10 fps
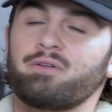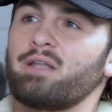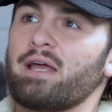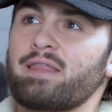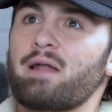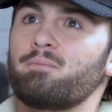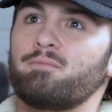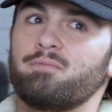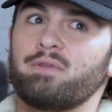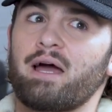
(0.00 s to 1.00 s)
like that,
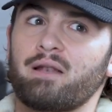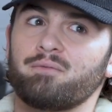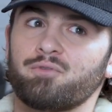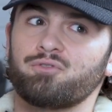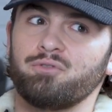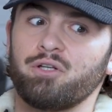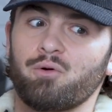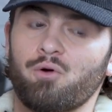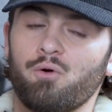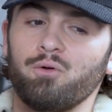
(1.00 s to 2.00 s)
you
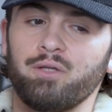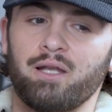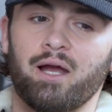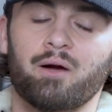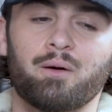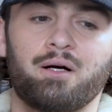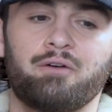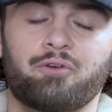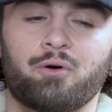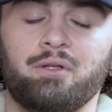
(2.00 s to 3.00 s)
know, golden era
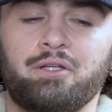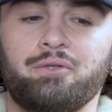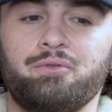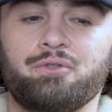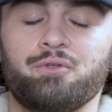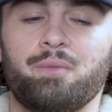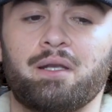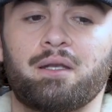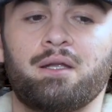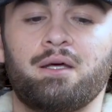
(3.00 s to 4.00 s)
of early YouTube,
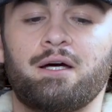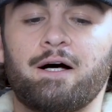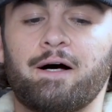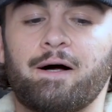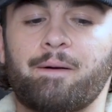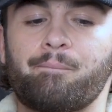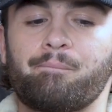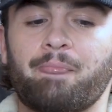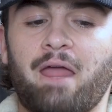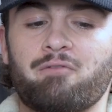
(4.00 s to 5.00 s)
and,
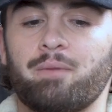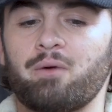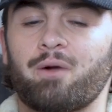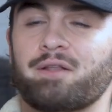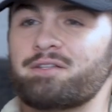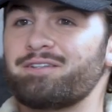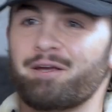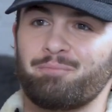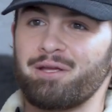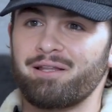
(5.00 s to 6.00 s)
everybody wanted to,
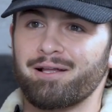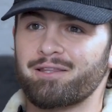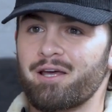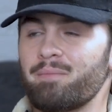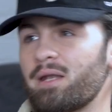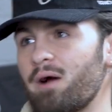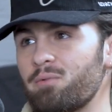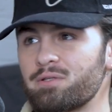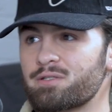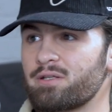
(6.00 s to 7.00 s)
like, be like them, and I
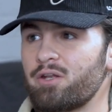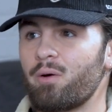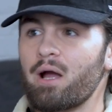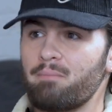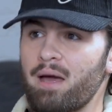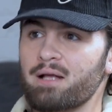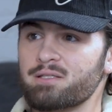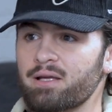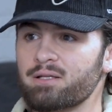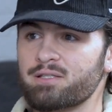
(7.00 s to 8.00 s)
was, you know, I
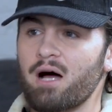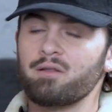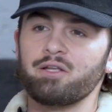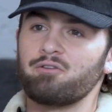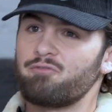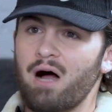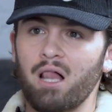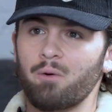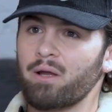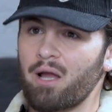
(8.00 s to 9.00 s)
amassed, like, a solid little
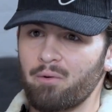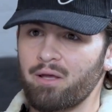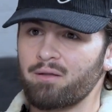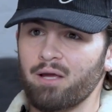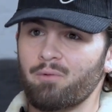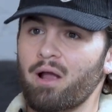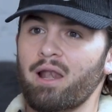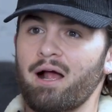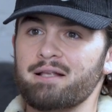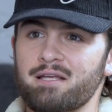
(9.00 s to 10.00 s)
following. I would get, like,
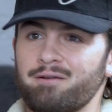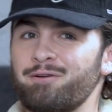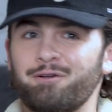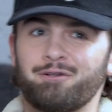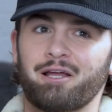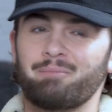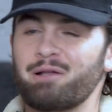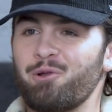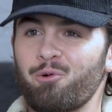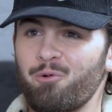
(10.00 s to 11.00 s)
recognized at, like, my
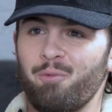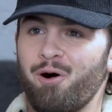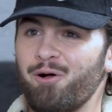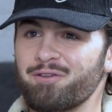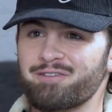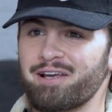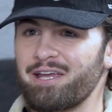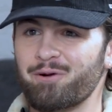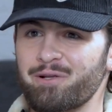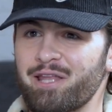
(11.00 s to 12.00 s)
local malls, like,
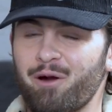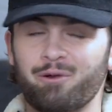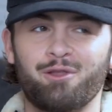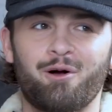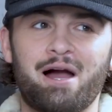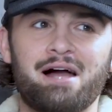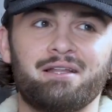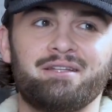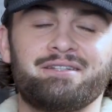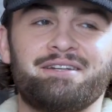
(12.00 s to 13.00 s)
here and there on Long
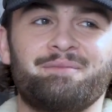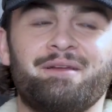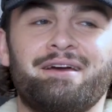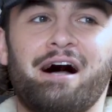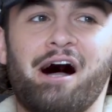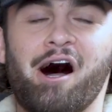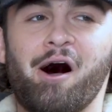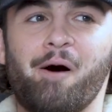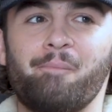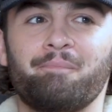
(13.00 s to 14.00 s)
Island, and,
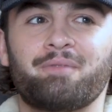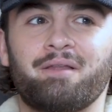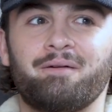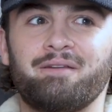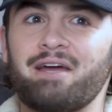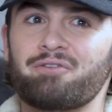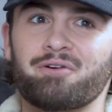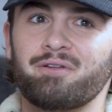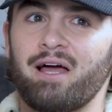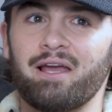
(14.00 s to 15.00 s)
um,
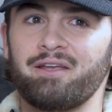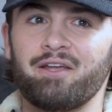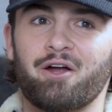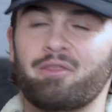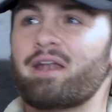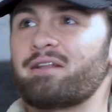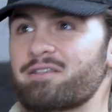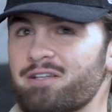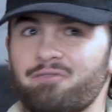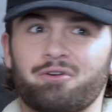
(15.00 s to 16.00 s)
never, like, you know, then I
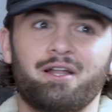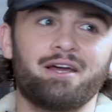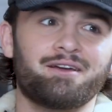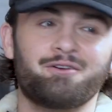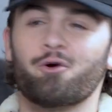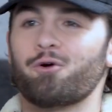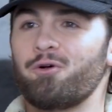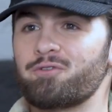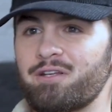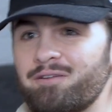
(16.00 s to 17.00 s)
discovered, like,
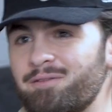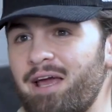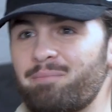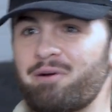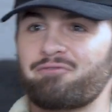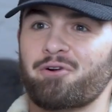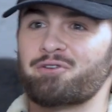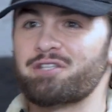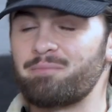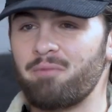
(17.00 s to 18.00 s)
girls and had my
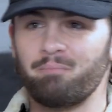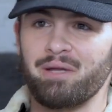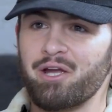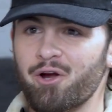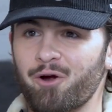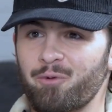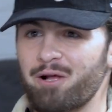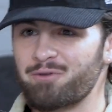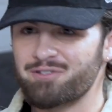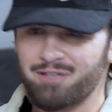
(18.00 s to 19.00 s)
first sip of a beer when
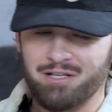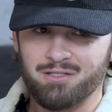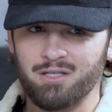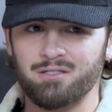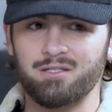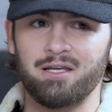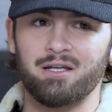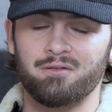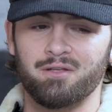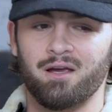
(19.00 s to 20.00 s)
I was, like, 16.
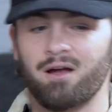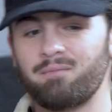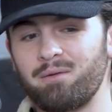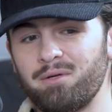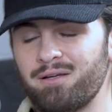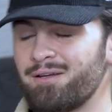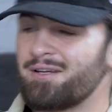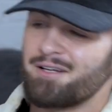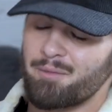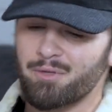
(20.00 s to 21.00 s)
I was like, "Alright, maybe
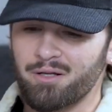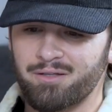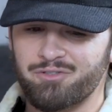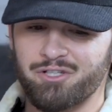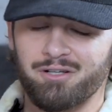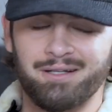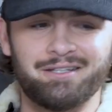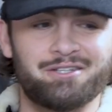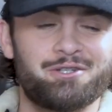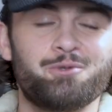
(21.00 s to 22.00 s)
I'm gonna chill on
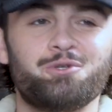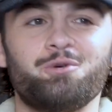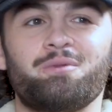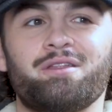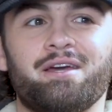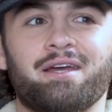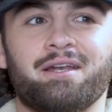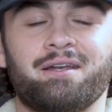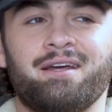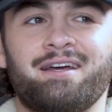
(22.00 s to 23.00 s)
this YouTube thing,"
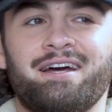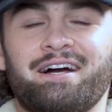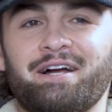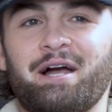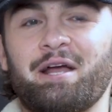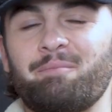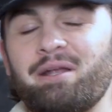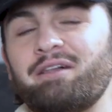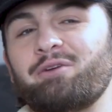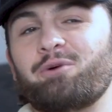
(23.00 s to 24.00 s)
and I
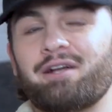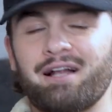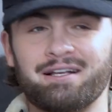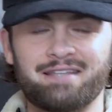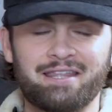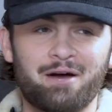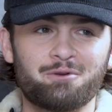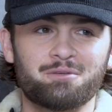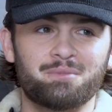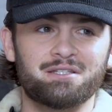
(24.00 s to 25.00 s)
immediately realized that that
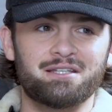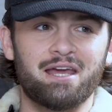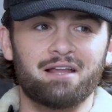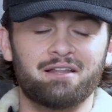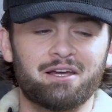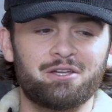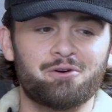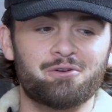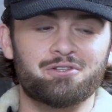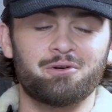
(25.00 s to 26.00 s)
was a mistake, like, a
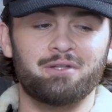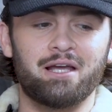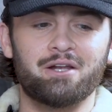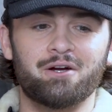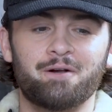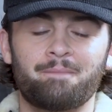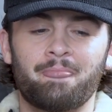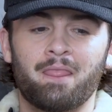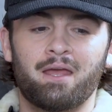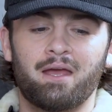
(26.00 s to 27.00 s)
year or so later,
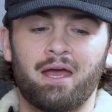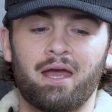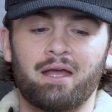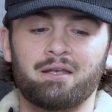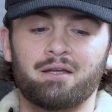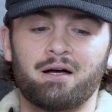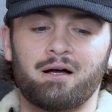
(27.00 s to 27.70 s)
and,